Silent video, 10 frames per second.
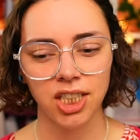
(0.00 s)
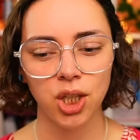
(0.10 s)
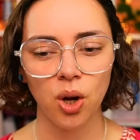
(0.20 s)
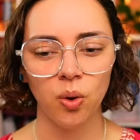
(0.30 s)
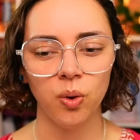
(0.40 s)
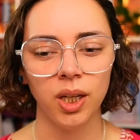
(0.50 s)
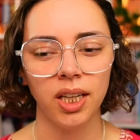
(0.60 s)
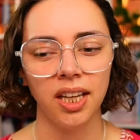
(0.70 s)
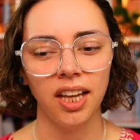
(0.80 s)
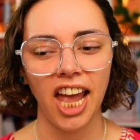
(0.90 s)
So
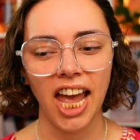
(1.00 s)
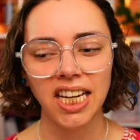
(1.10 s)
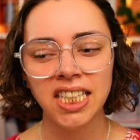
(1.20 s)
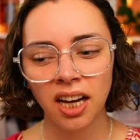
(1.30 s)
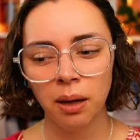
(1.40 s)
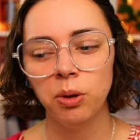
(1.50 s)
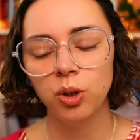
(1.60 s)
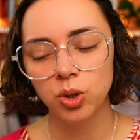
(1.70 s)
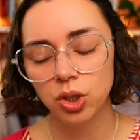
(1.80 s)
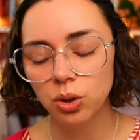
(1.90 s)
anytime
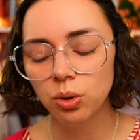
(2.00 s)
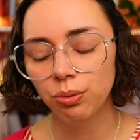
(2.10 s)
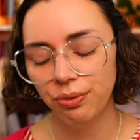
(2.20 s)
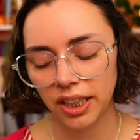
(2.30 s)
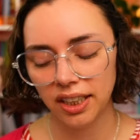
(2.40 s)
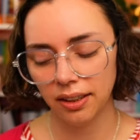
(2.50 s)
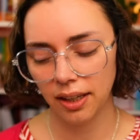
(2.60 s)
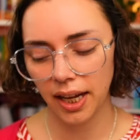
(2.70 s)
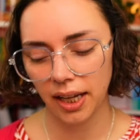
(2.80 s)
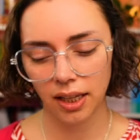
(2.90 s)
you do feel
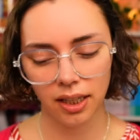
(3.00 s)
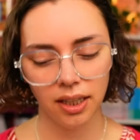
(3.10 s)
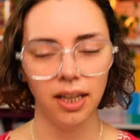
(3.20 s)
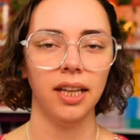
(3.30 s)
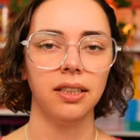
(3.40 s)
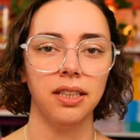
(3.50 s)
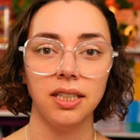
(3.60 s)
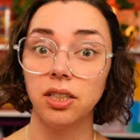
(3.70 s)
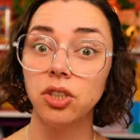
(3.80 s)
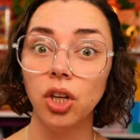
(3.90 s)
like, and
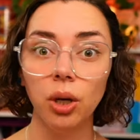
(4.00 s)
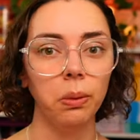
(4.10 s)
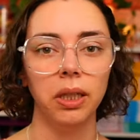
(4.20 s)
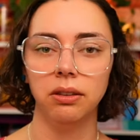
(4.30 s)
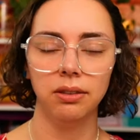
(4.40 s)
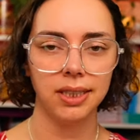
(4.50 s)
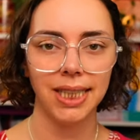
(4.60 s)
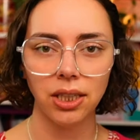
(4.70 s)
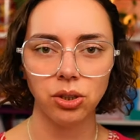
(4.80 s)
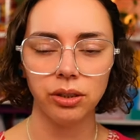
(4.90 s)
this is human, it's
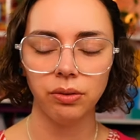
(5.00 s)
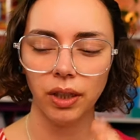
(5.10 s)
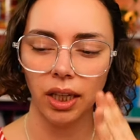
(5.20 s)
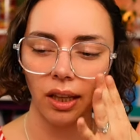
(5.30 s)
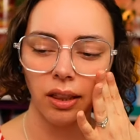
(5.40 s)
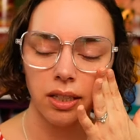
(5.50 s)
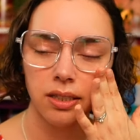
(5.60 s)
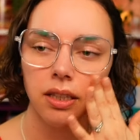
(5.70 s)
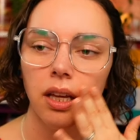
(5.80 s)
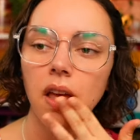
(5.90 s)
natural to feel like
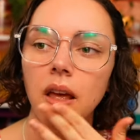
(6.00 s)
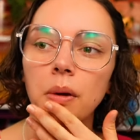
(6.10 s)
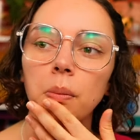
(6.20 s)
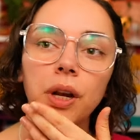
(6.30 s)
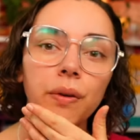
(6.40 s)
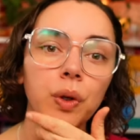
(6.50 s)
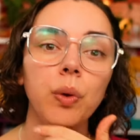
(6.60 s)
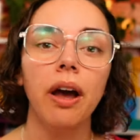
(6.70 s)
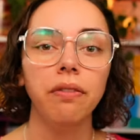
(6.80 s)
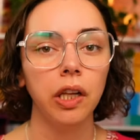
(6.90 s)
this, but if
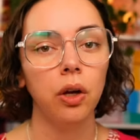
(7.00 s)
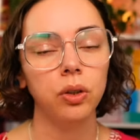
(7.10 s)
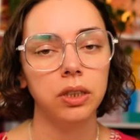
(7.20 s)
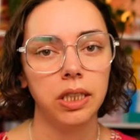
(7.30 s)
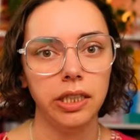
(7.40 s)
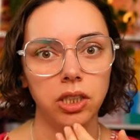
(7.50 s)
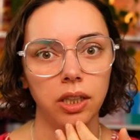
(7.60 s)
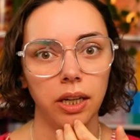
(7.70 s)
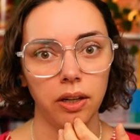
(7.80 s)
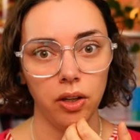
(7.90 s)
you have a local
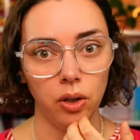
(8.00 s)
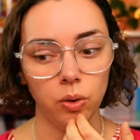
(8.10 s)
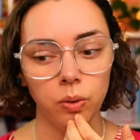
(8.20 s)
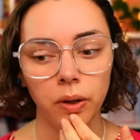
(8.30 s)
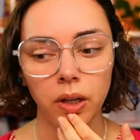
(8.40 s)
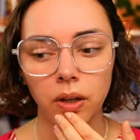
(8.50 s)
teacher near you